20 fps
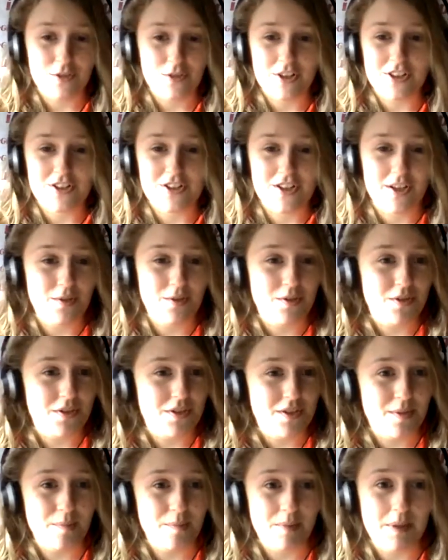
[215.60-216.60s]
reached out to
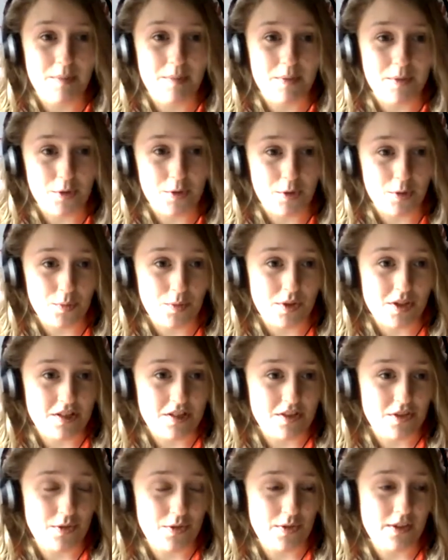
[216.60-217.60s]
some people who
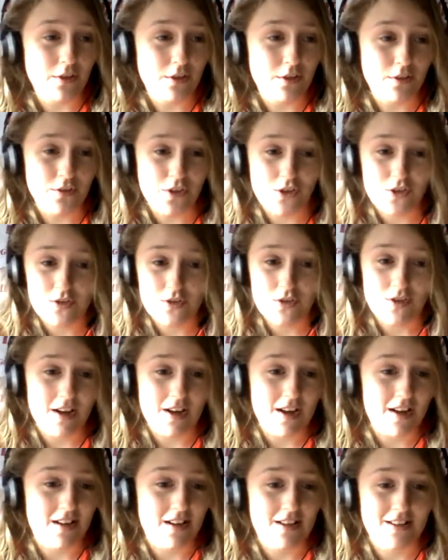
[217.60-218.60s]
wanted to interview,
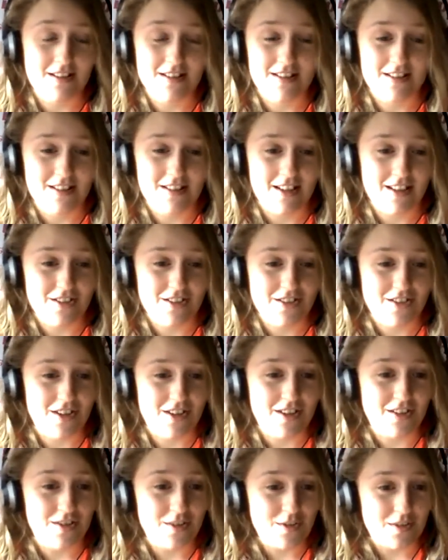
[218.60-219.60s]
and I
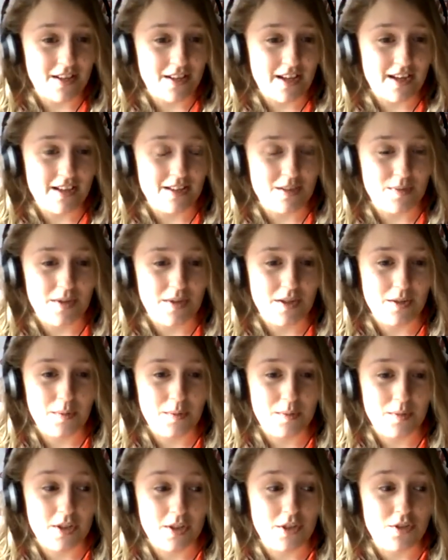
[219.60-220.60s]
started doing that as well
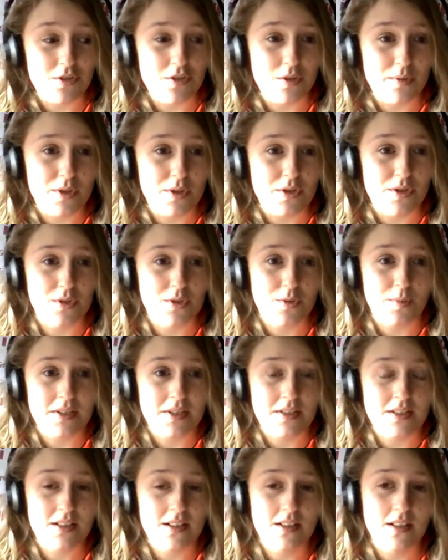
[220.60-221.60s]
because they were so
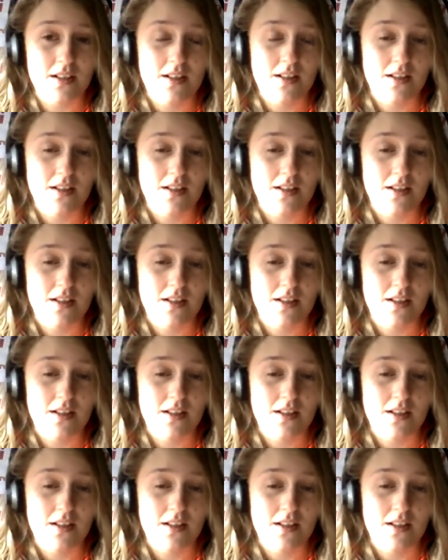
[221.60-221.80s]
busy.